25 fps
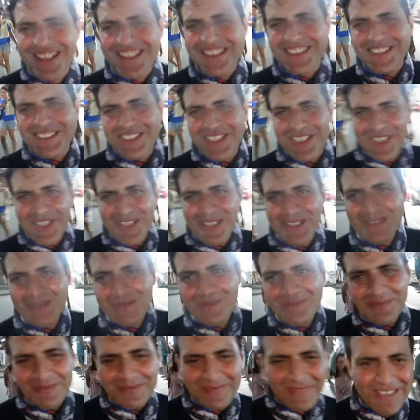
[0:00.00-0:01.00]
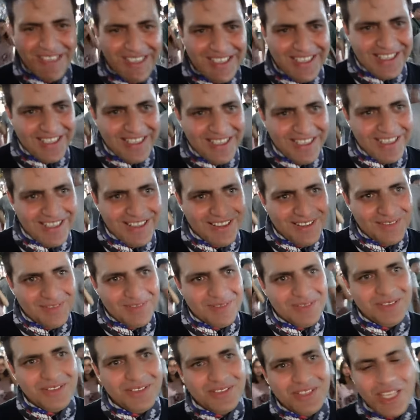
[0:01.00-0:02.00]
So,
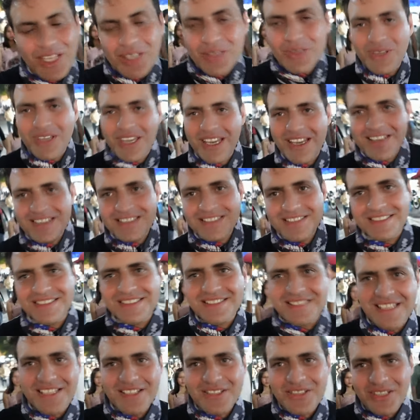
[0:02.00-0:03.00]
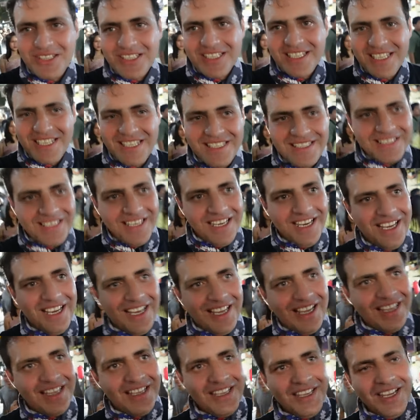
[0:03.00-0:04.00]
thank you guys. Thank you again.
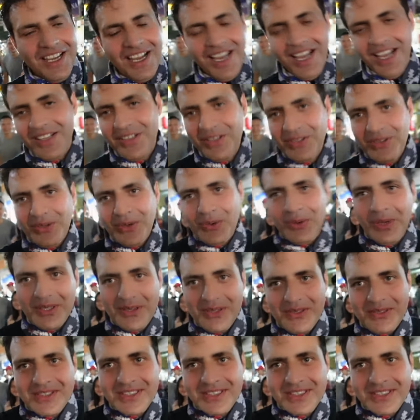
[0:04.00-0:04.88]
I don't know what to